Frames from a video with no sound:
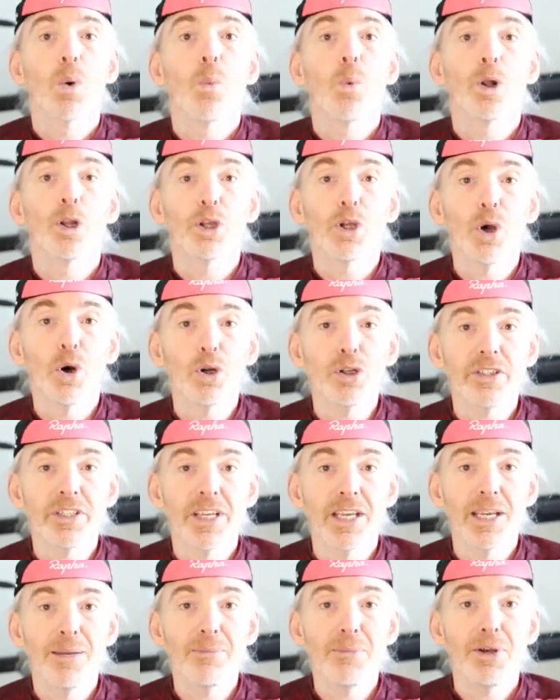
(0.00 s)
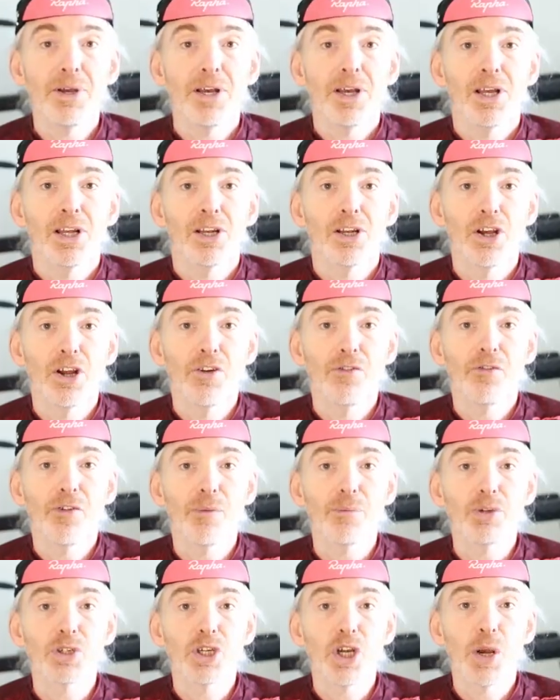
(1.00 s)
Will your team learn
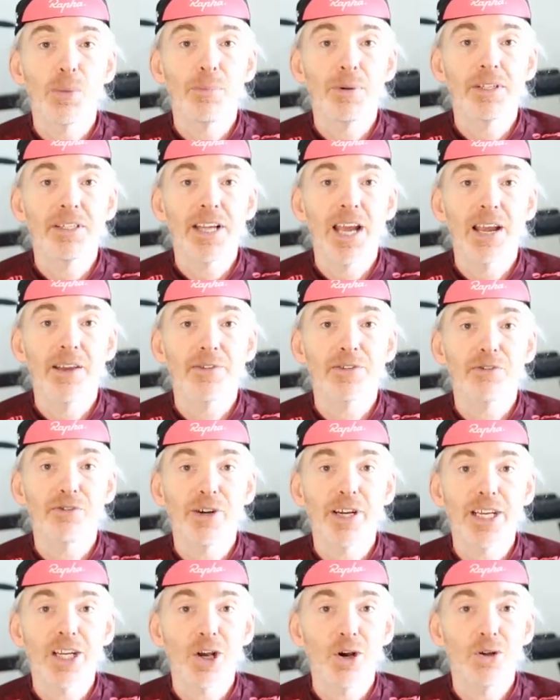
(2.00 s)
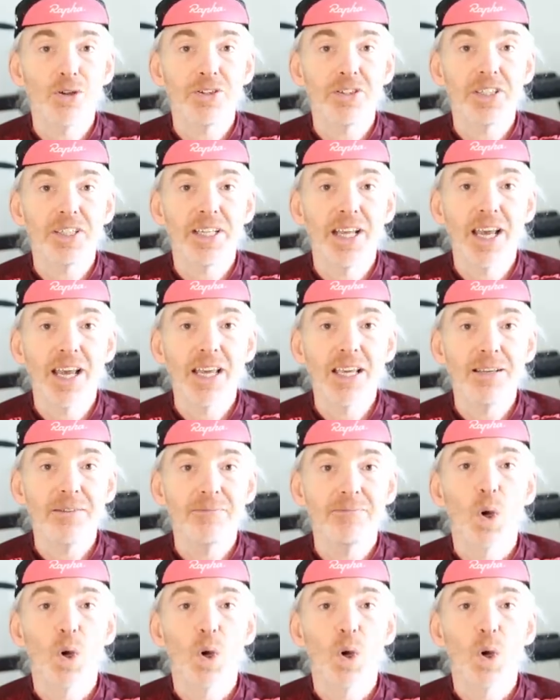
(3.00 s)
from Sherpa Dave's Recon today,